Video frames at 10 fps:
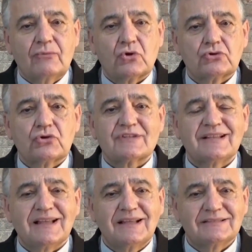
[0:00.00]
It is
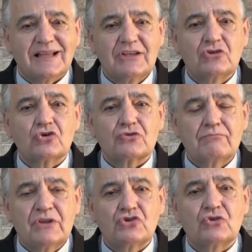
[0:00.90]
estimated
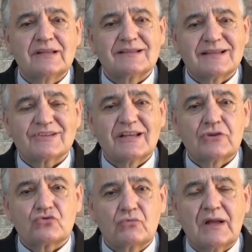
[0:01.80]
that
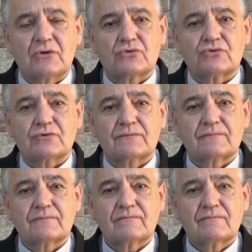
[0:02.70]
there
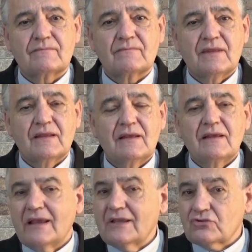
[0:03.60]
were in
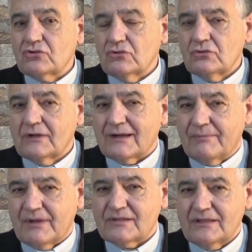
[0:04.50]

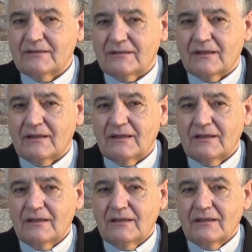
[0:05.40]
2022, with
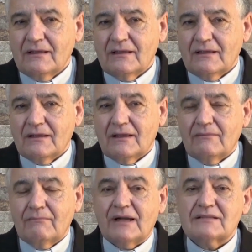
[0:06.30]
COVID and
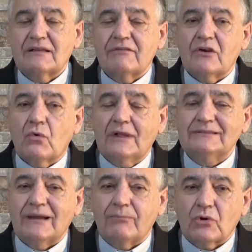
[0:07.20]
with
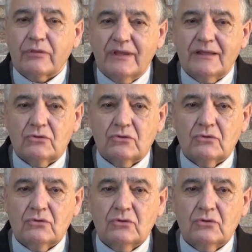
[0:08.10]
everything you want,